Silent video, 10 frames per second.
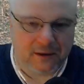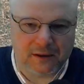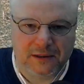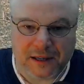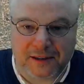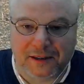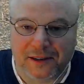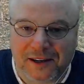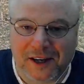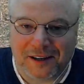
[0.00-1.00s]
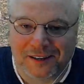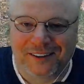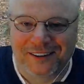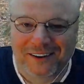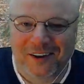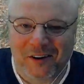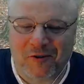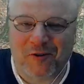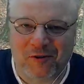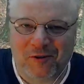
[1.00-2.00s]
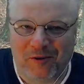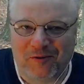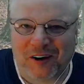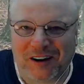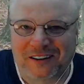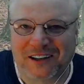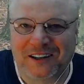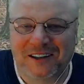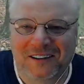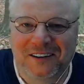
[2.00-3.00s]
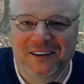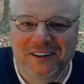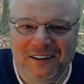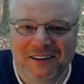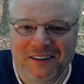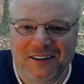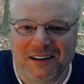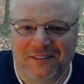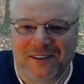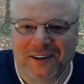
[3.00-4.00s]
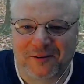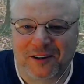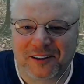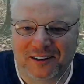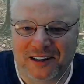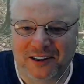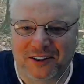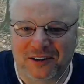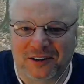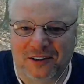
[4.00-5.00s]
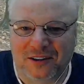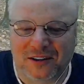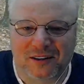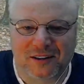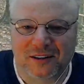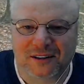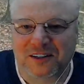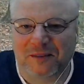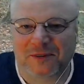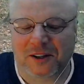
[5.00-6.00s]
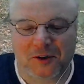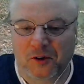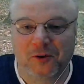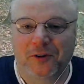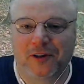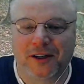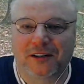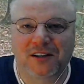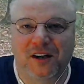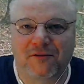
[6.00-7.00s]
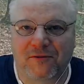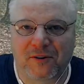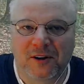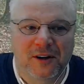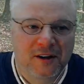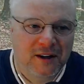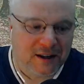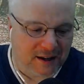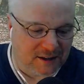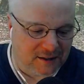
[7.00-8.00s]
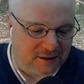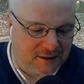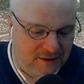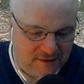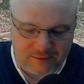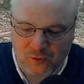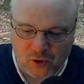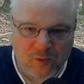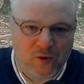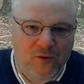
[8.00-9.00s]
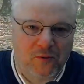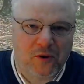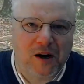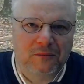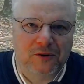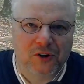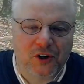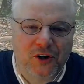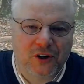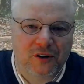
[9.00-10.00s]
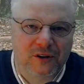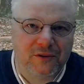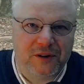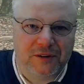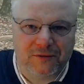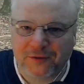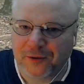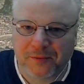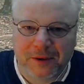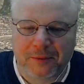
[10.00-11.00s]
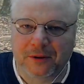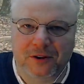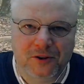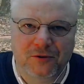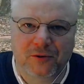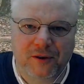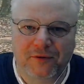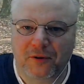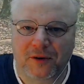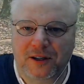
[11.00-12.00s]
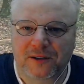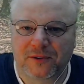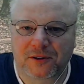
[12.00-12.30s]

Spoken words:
technically, again, you're violating FAA regulations. And it seems like they're only going to get tougher as more and more problems occur. You get a few people that screw it up for the rest of us